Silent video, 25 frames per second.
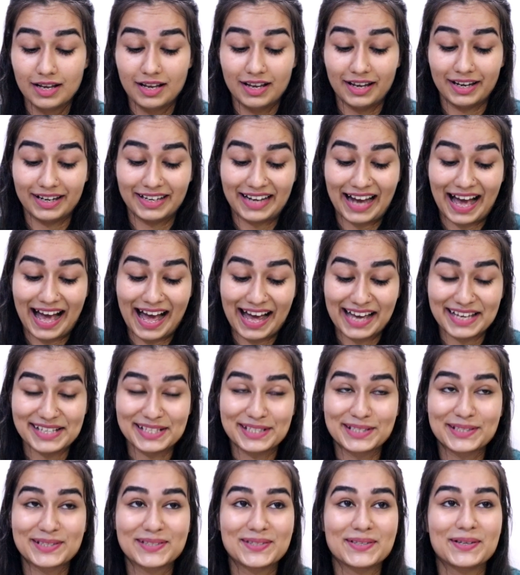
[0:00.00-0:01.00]
It
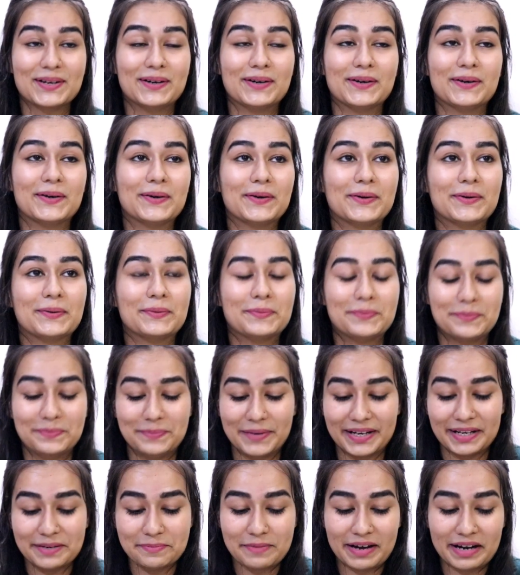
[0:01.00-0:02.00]
has
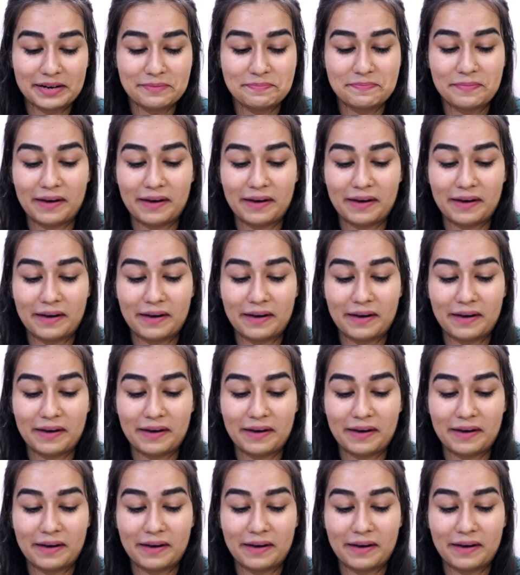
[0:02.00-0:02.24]
been my